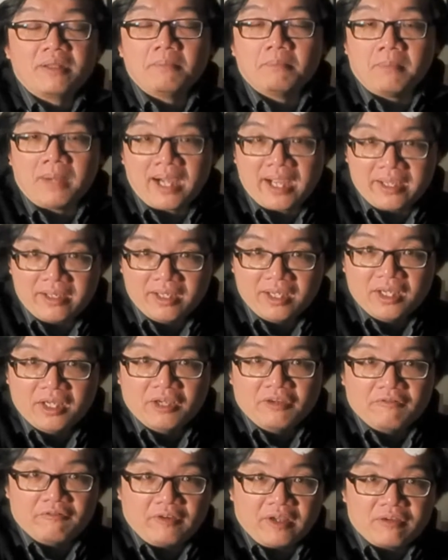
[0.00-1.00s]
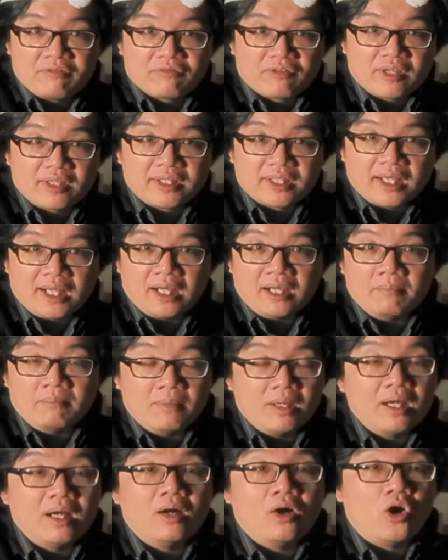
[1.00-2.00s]
my favorite
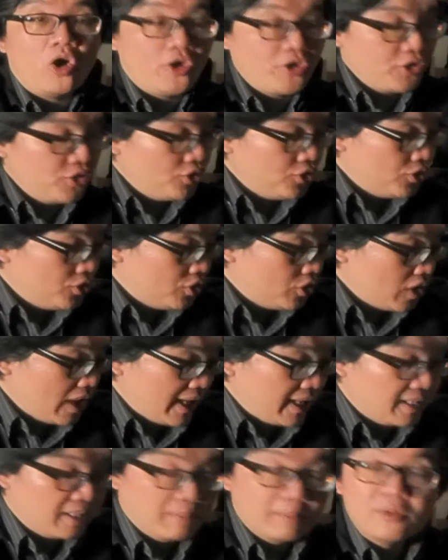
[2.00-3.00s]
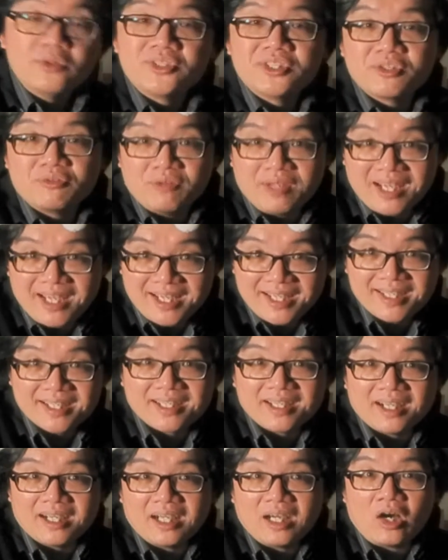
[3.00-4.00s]
audio and music
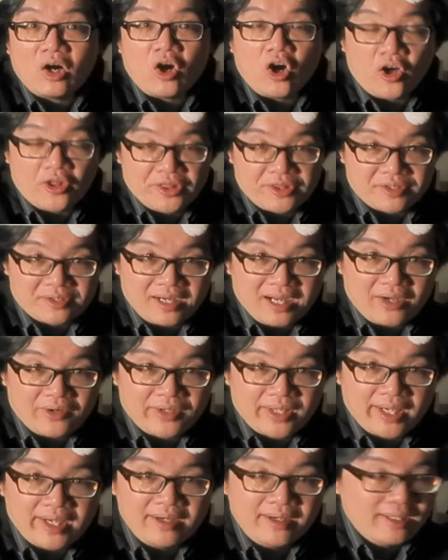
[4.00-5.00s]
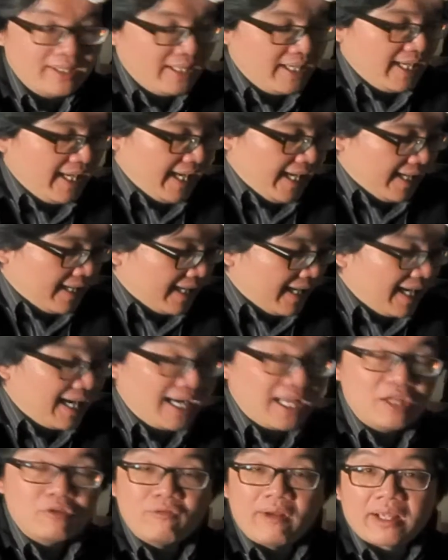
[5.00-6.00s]
related author out there, and I
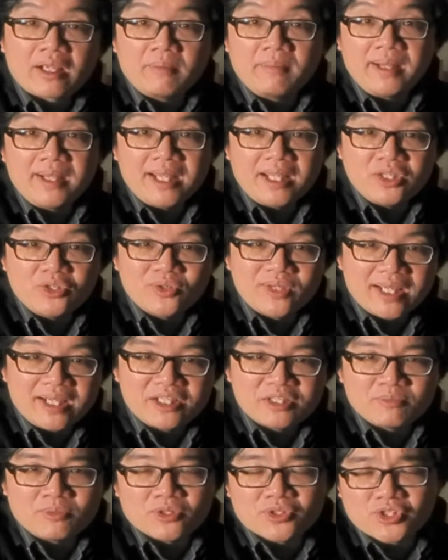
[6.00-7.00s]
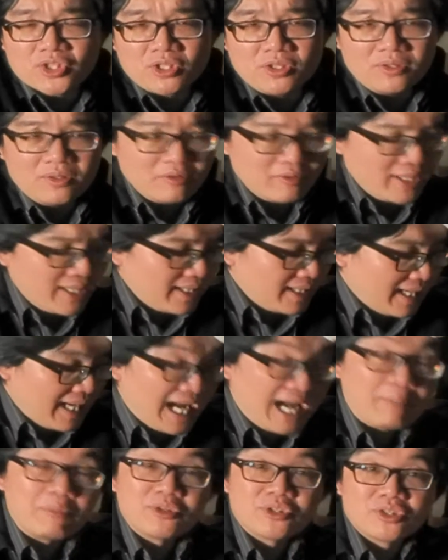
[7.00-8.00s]
highly recommend that you get this book. So all right,
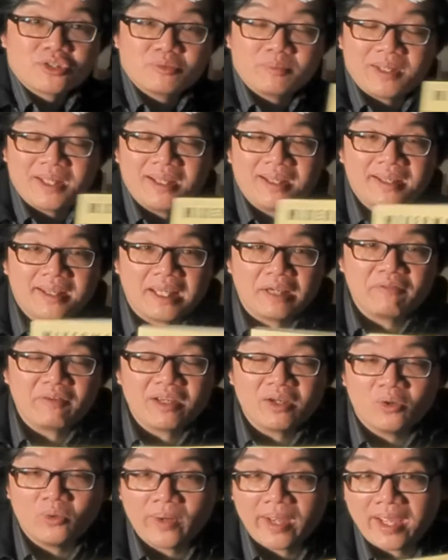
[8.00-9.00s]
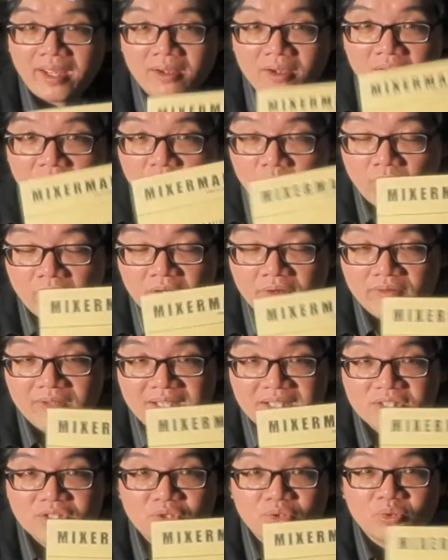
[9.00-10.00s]
I'm also going to be giving away one of
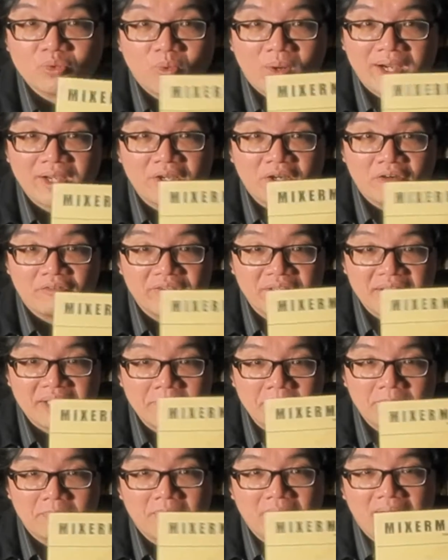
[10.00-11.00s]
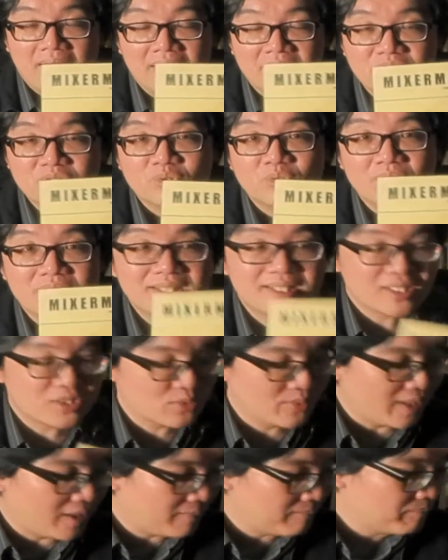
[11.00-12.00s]
these to one of the students
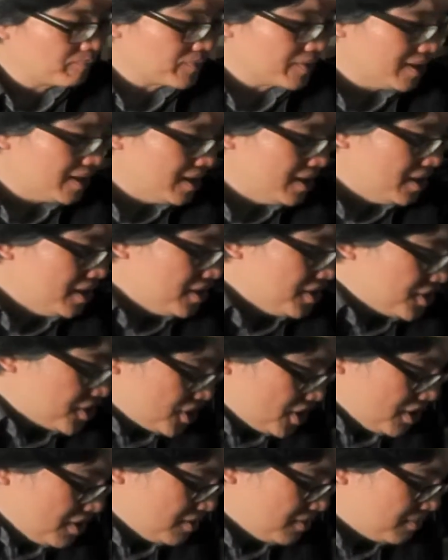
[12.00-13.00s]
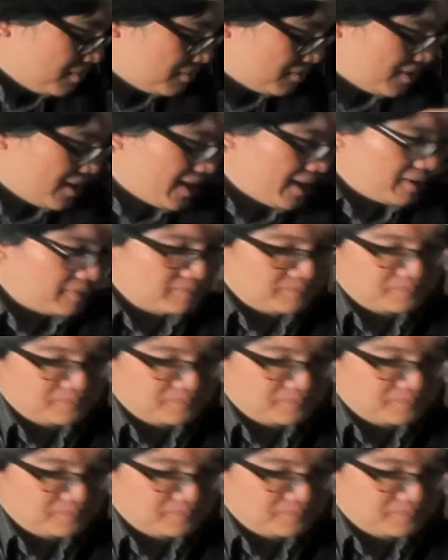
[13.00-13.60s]
as well. So right,